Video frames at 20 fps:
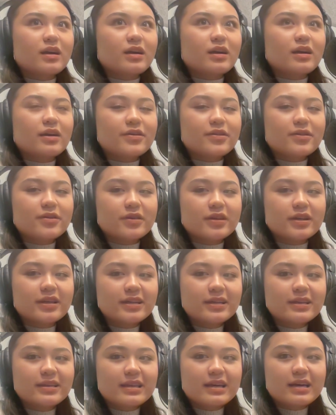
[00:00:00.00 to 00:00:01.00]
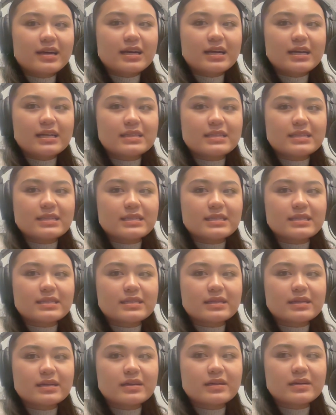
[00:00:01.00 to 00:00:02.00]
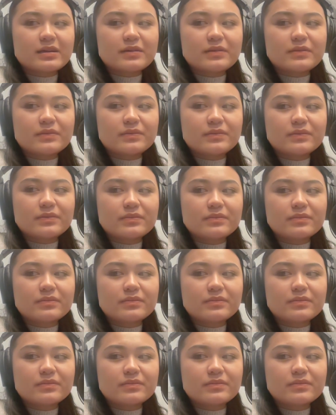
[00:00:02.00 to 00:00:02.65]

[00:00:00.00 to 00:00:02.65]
I think that, um,